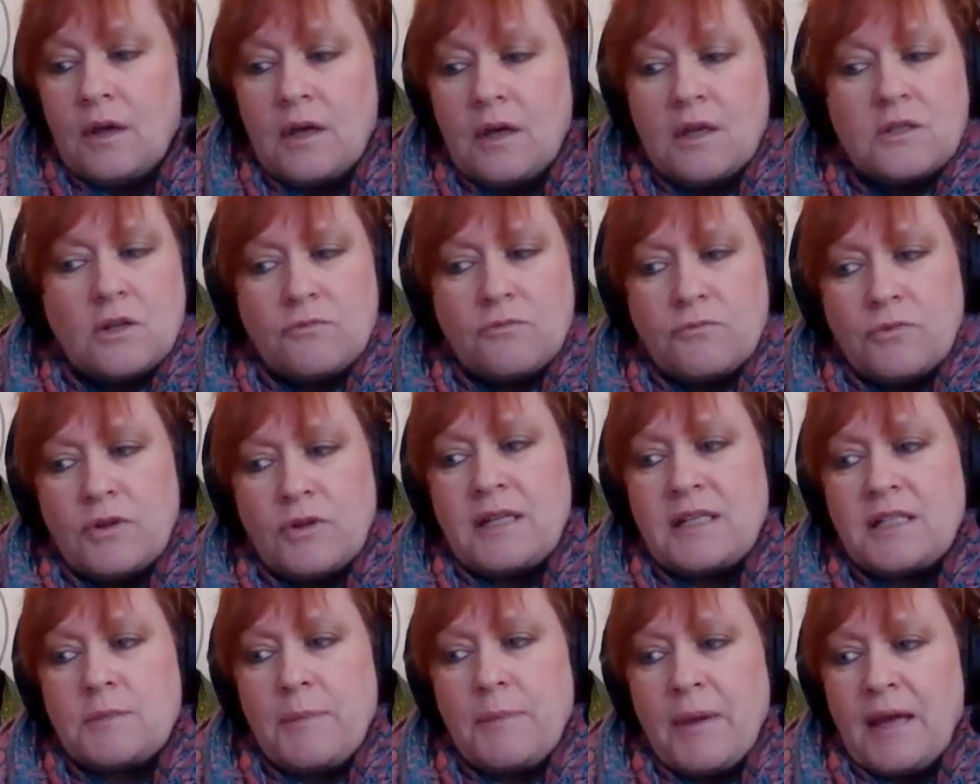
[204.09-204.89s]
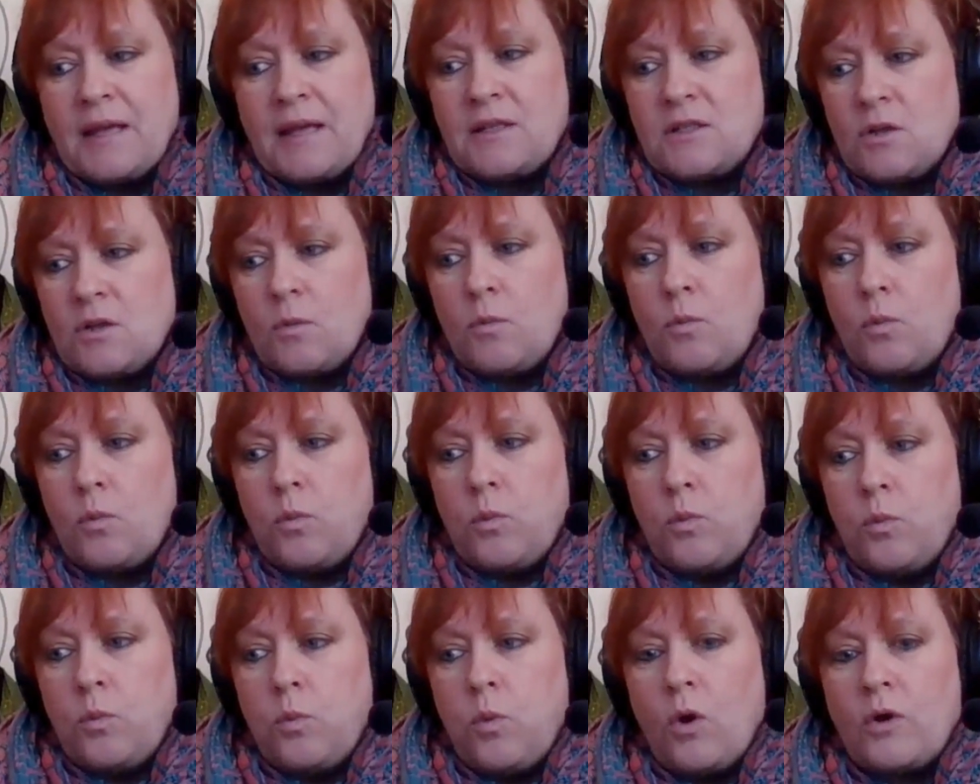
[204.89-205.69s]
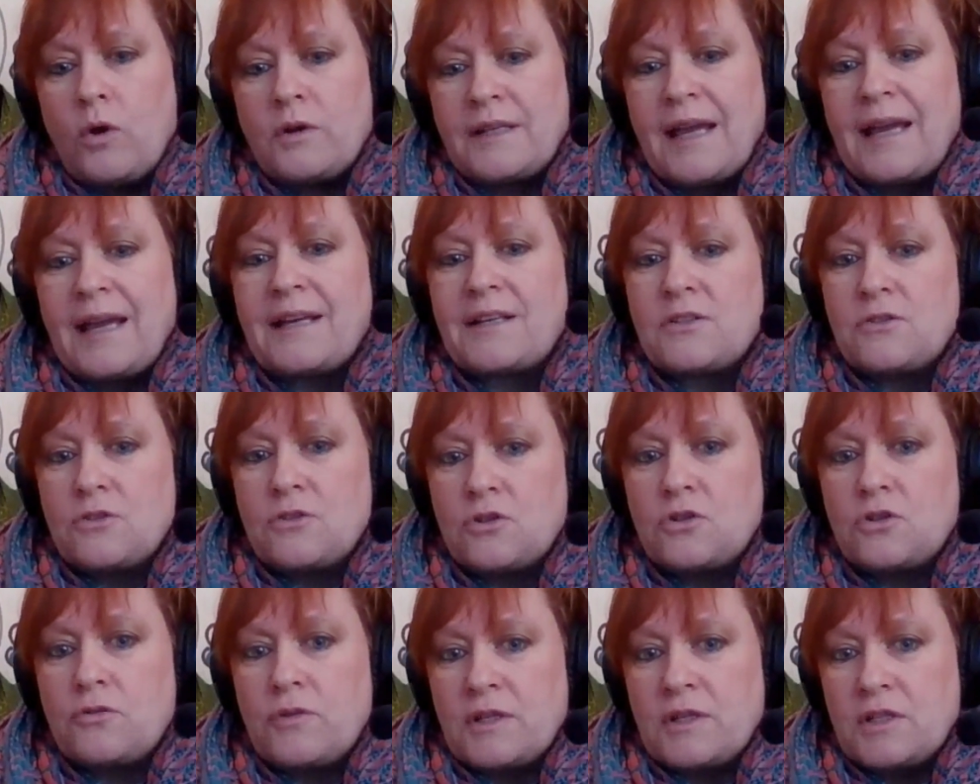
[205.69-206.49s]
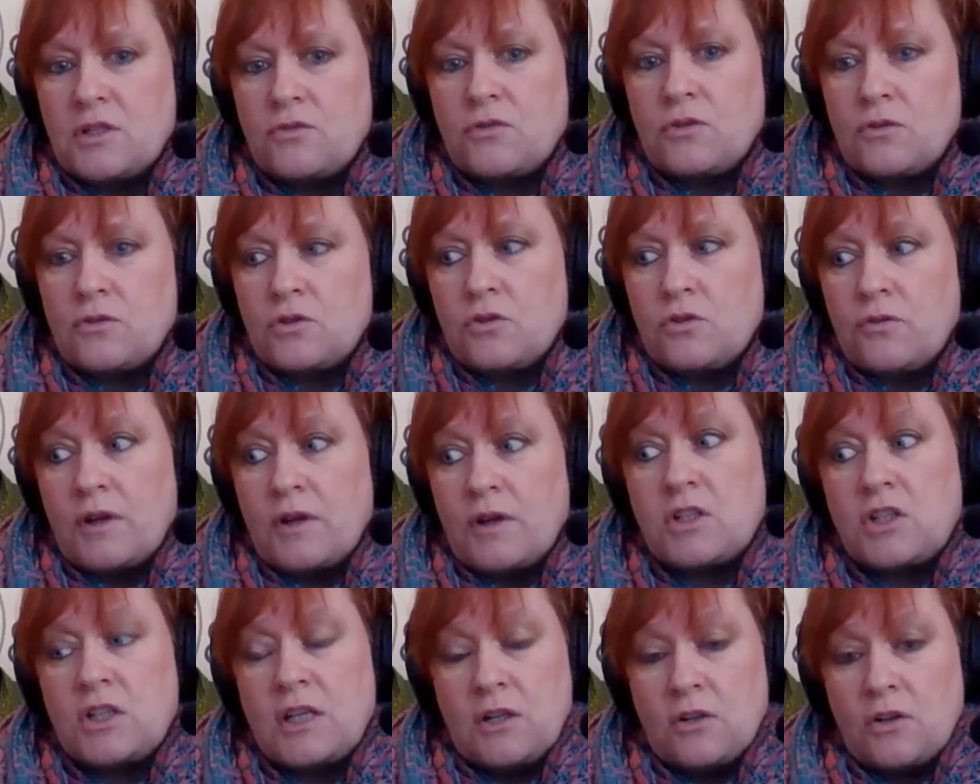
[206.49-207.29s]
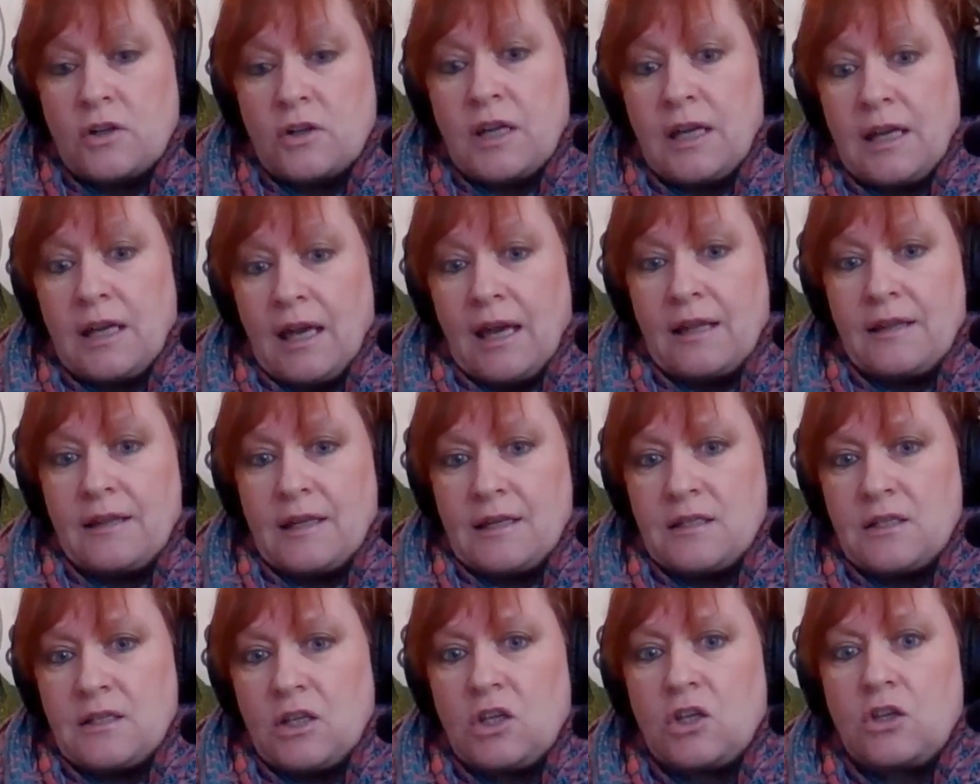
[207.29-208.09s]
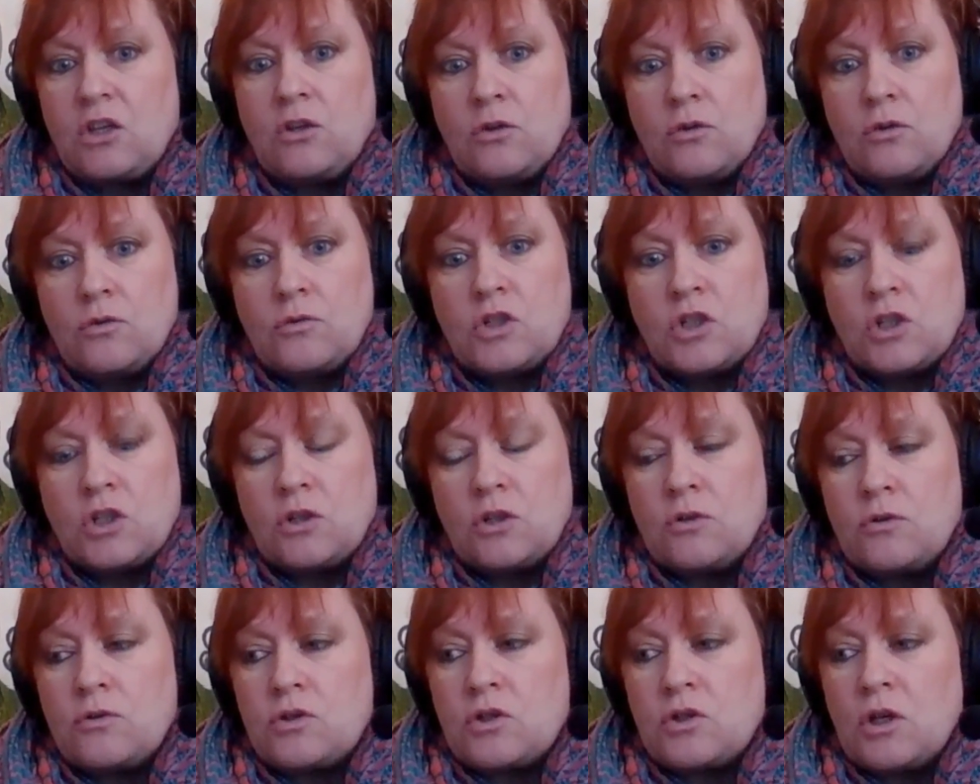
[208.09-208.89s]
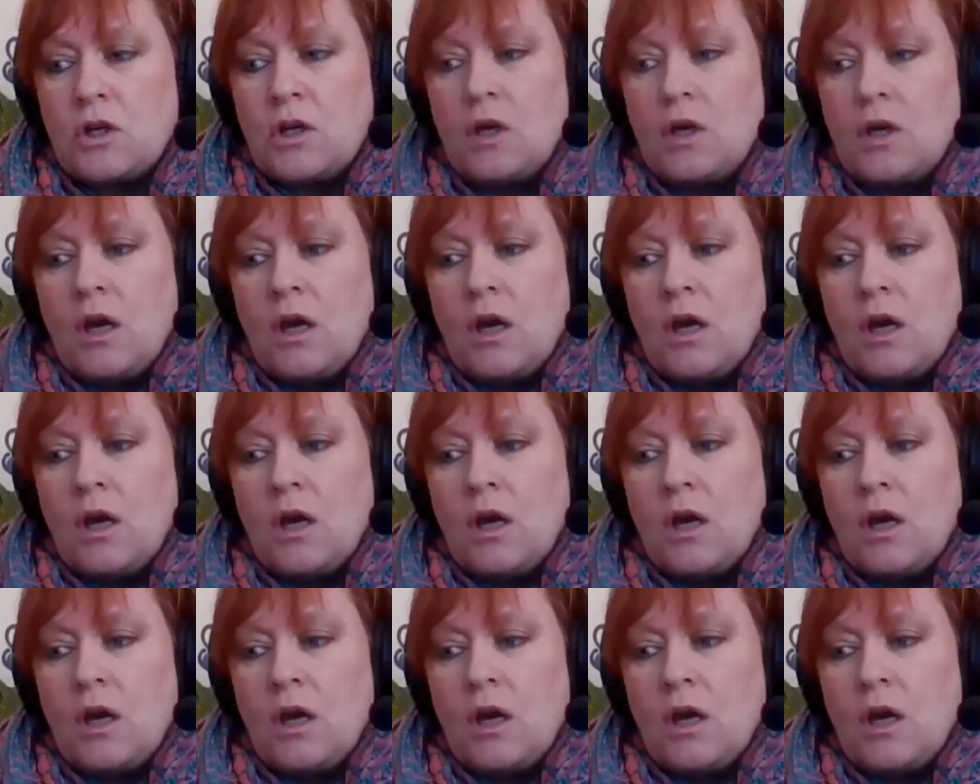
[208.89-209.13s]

So it really depends on what extraterrestrials you're actually looking at. That's a huge, huge